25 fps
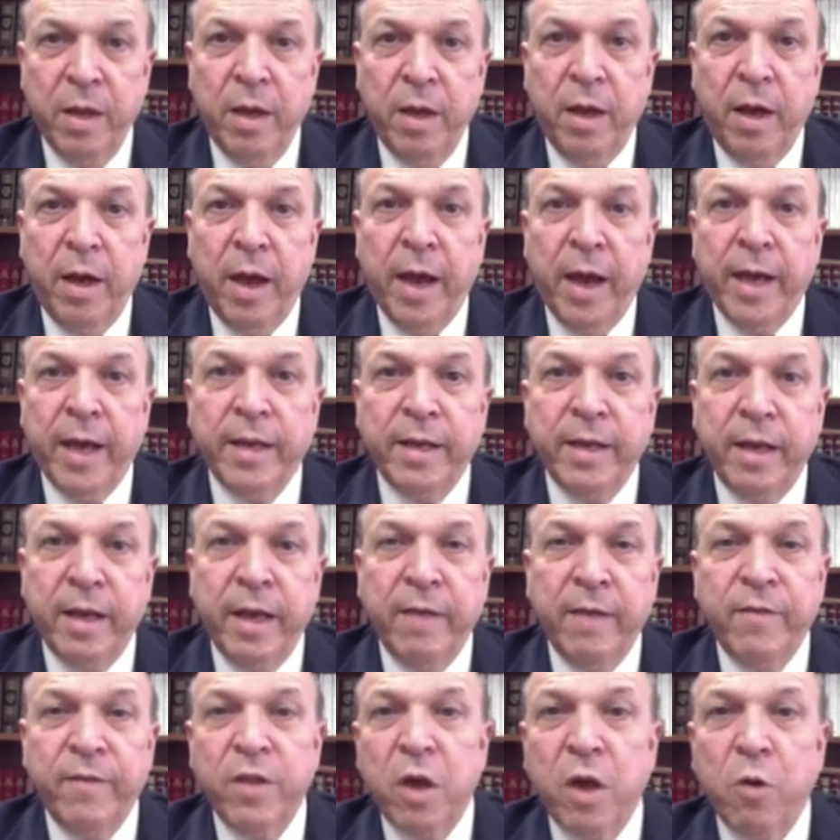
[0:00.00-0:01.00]
And
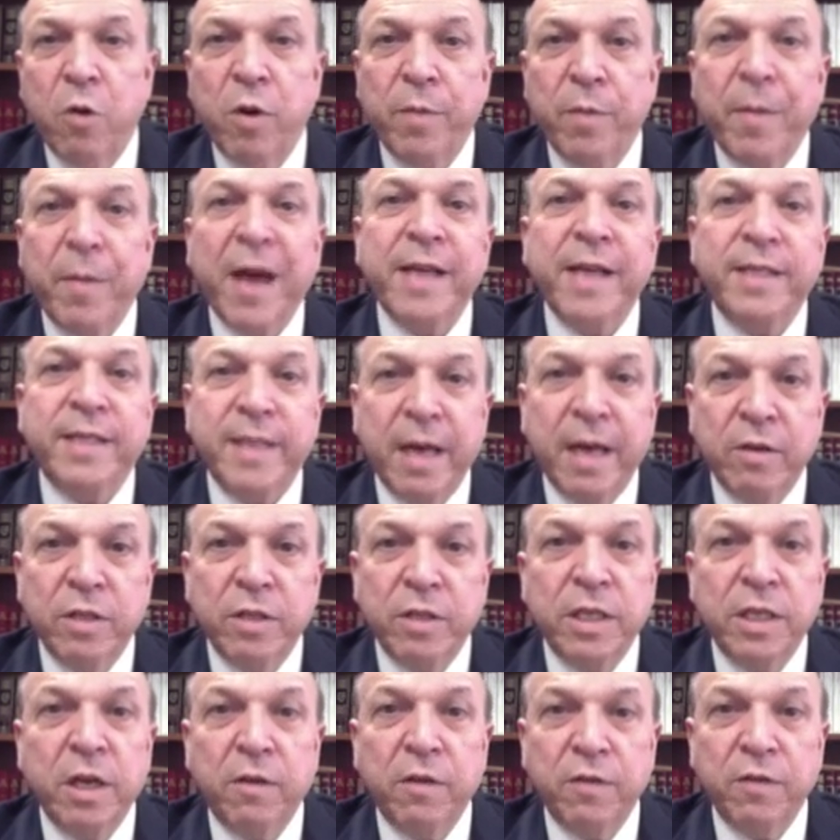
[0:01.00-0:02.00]
even though it might sound
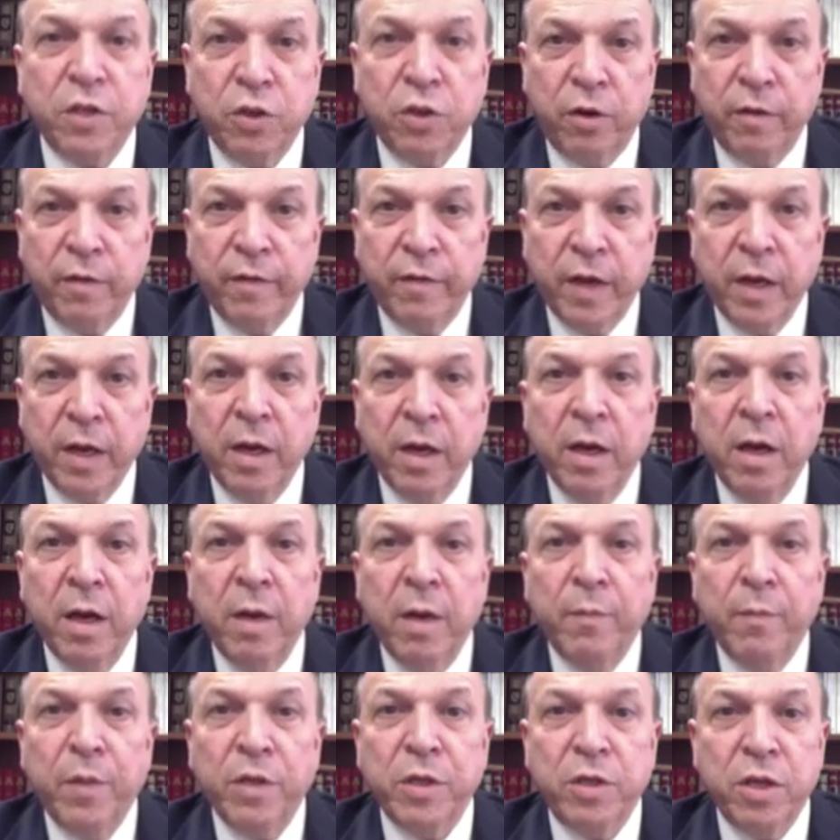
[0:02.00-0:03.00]
self-serving,
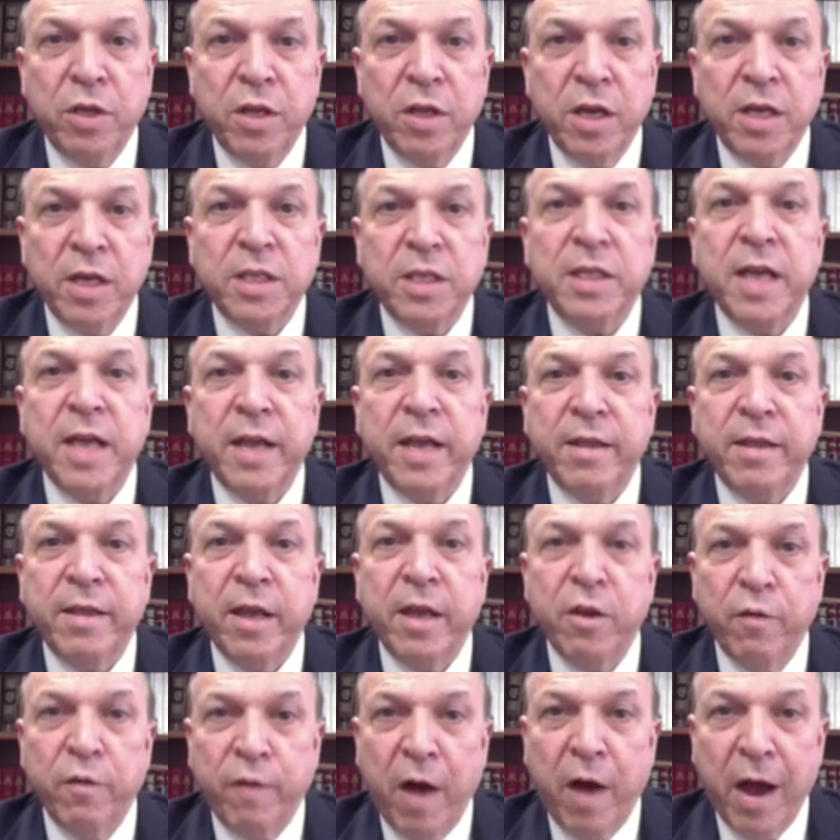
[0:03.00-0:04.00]
but to the extent
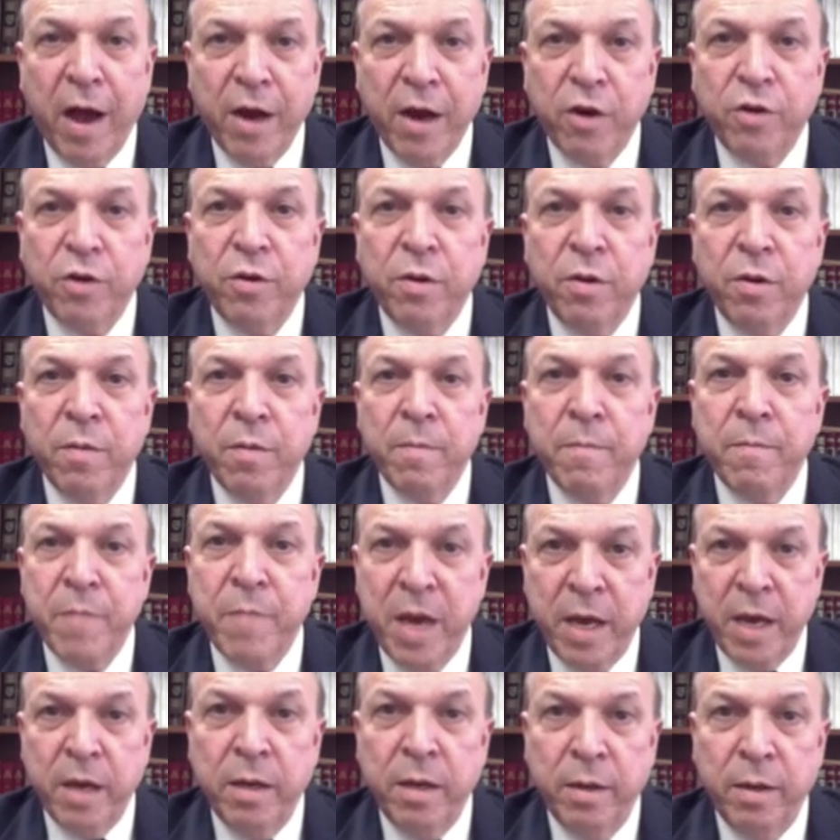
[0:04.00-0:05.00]
that you've hired
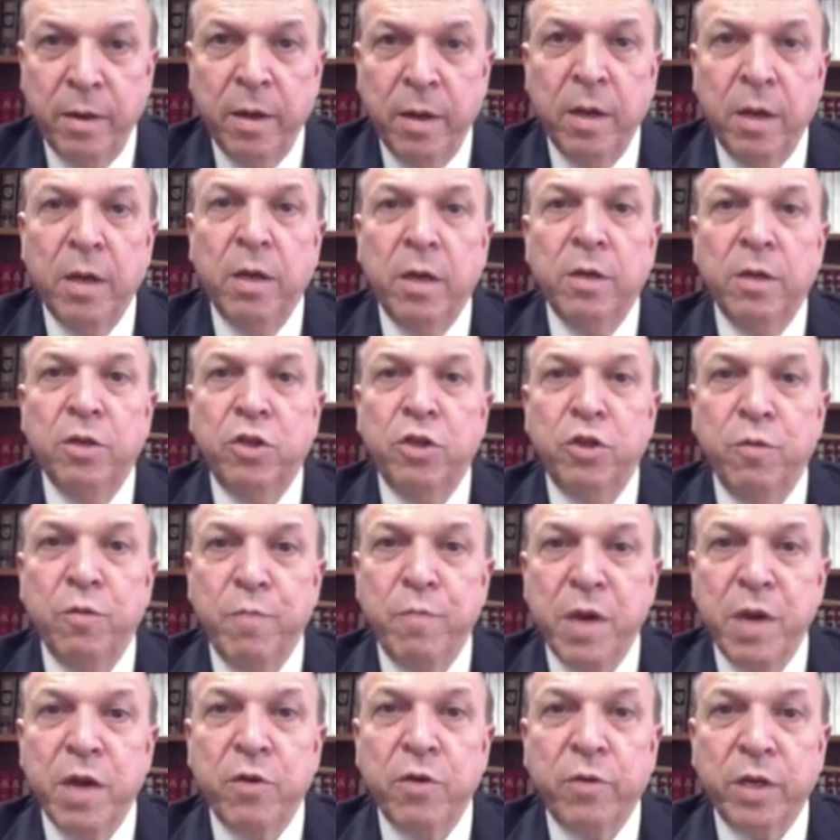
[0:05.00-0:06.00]
me to
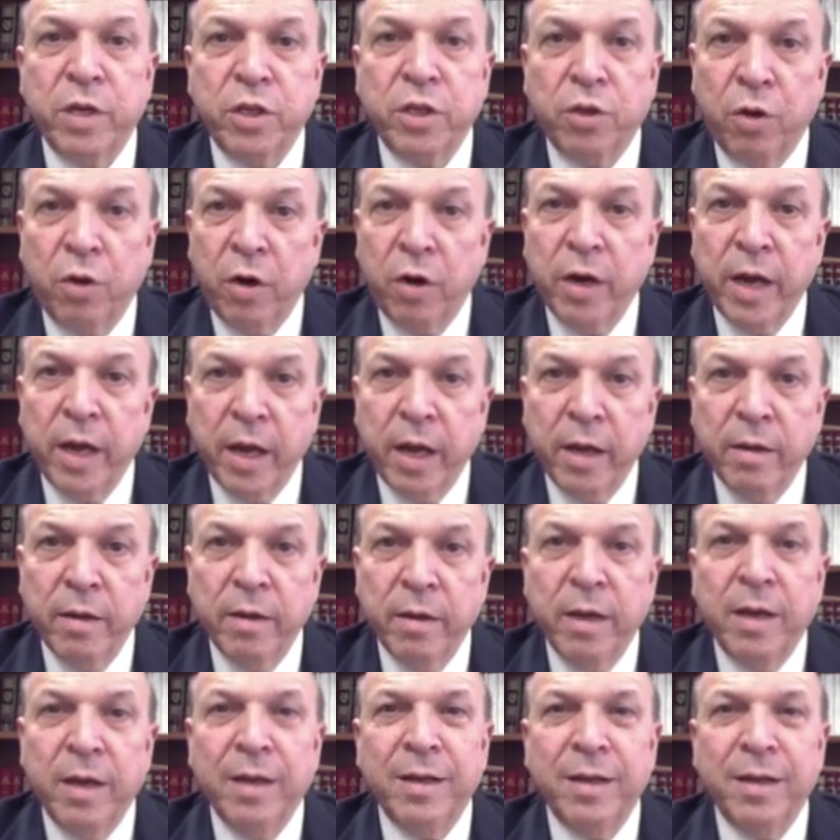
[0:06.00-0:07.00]
be your attorney,
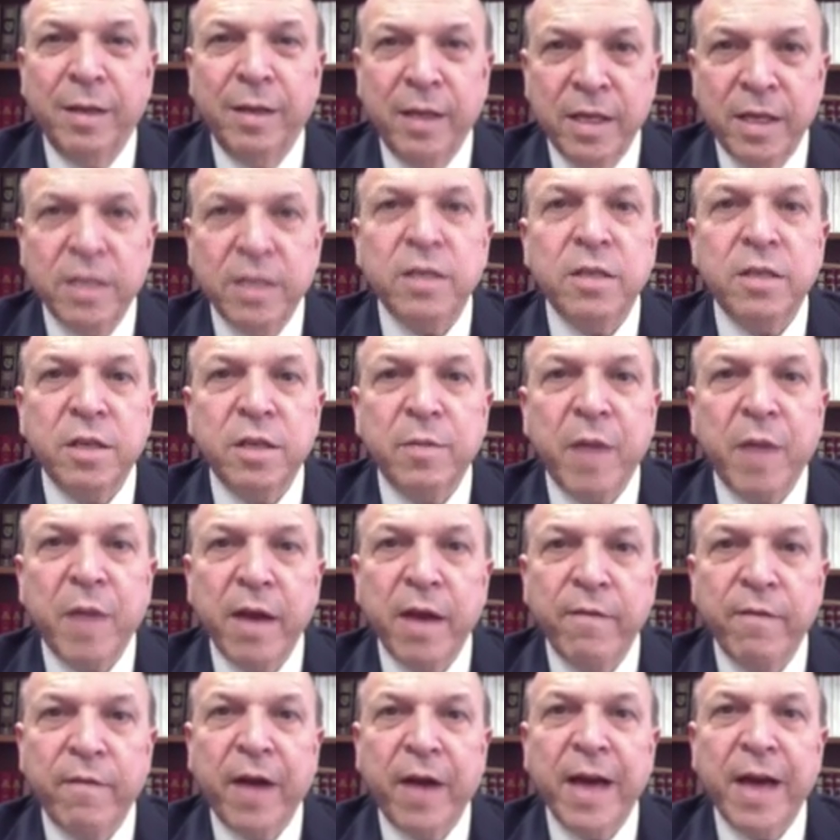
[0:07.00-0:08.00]
listen to my
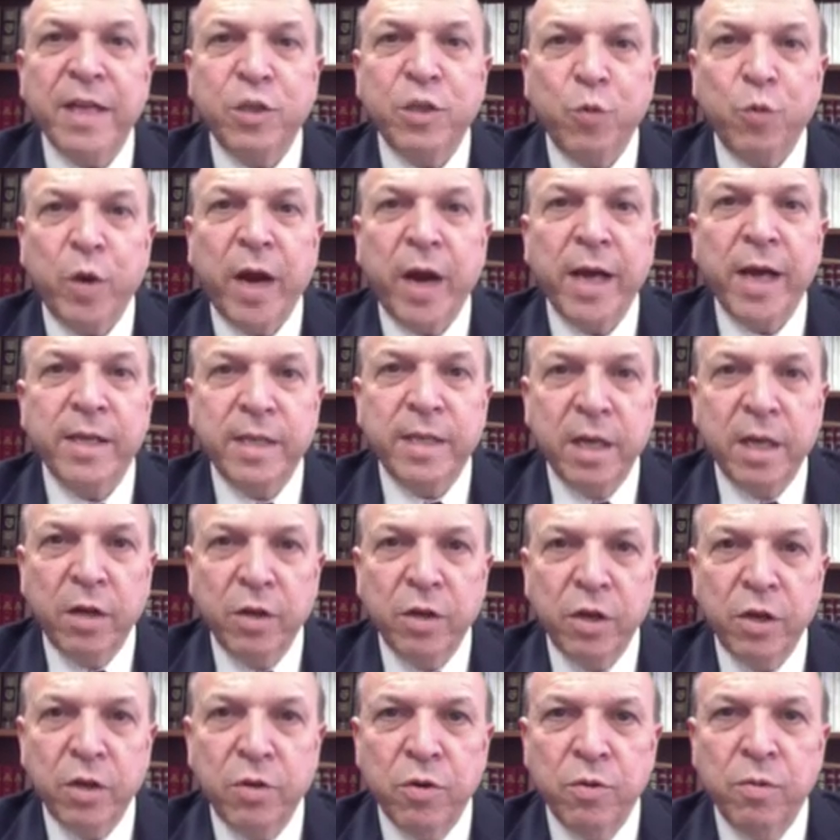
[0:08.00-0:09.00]
advice when I tell
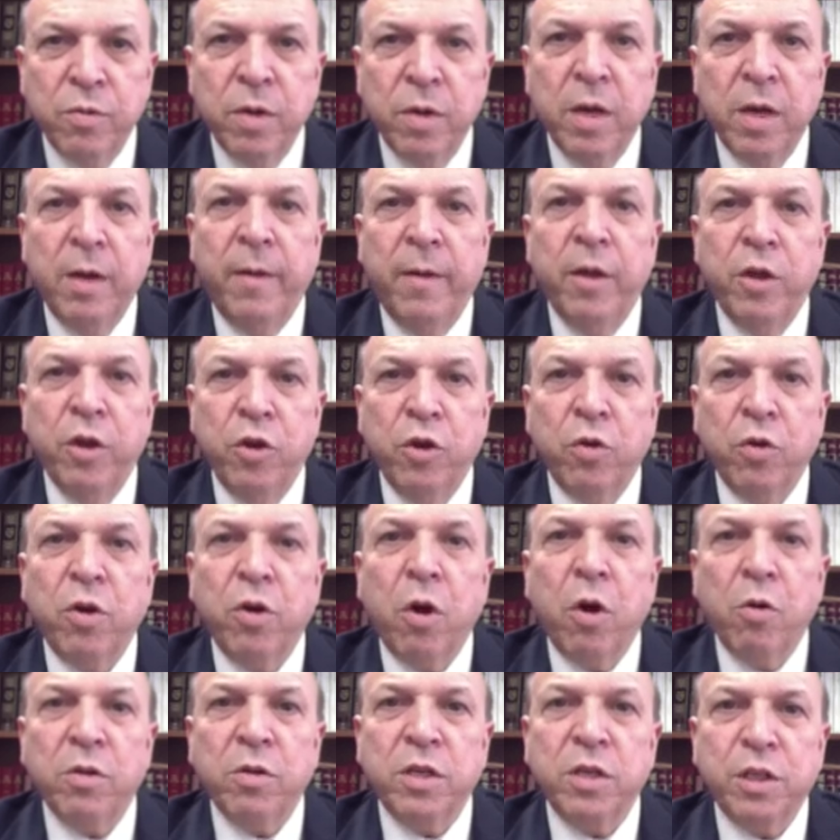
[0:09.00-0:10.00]
you you're
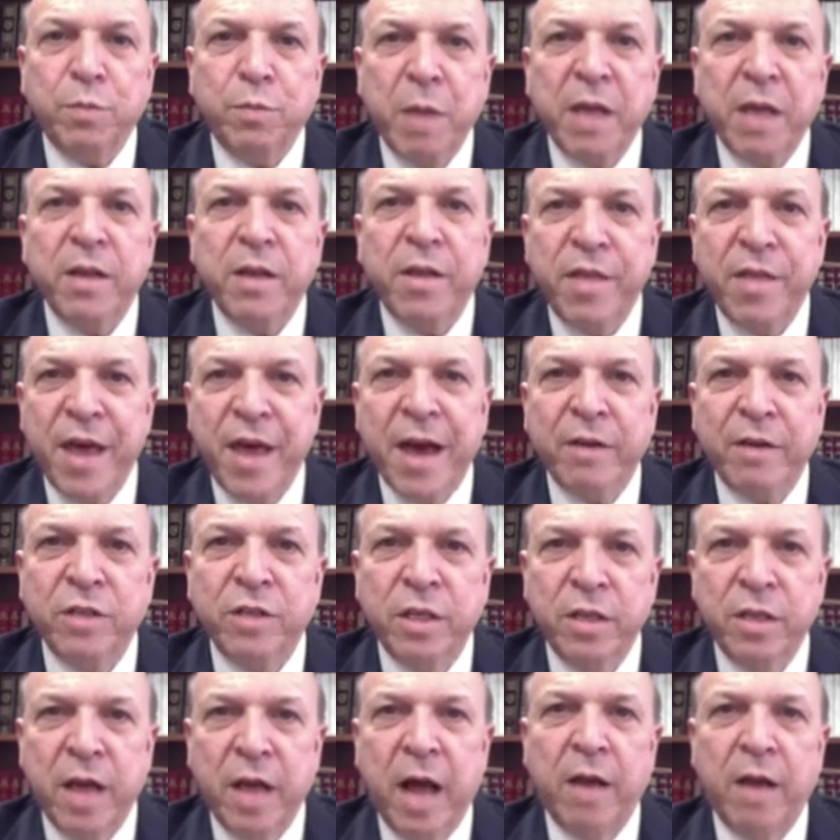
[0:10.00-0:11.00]
going to spend
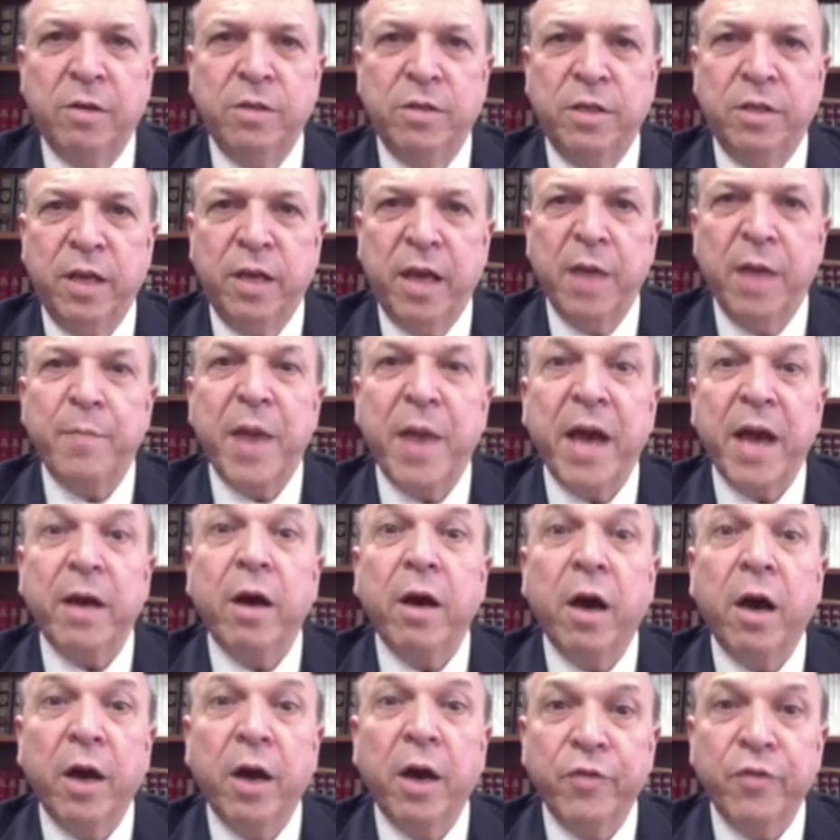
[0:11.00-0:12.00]
$1,000 to get back
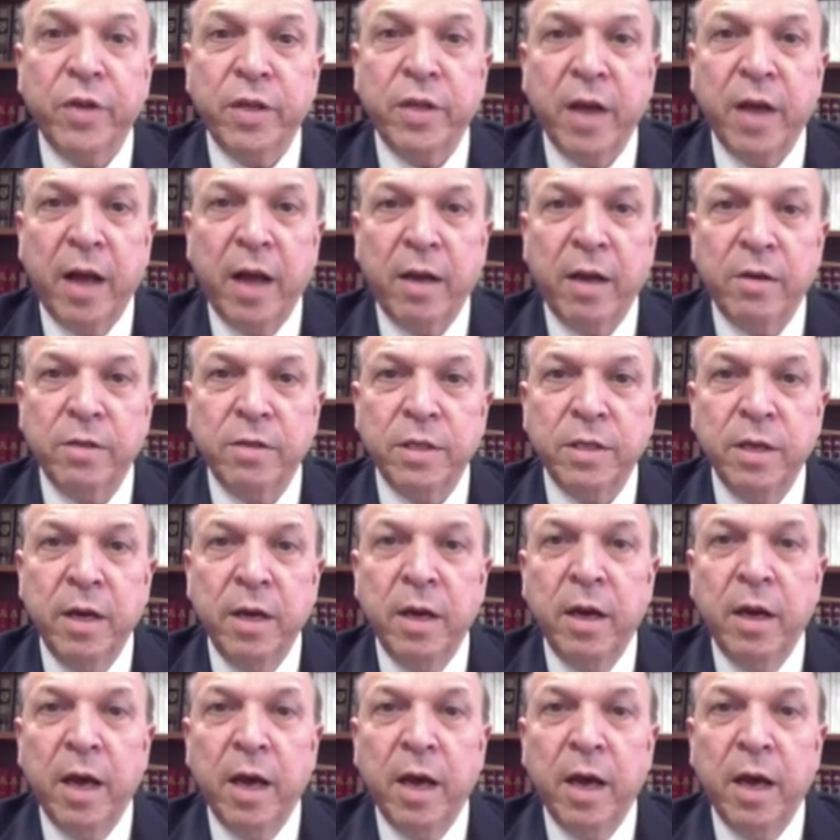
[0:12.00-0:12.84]
$100.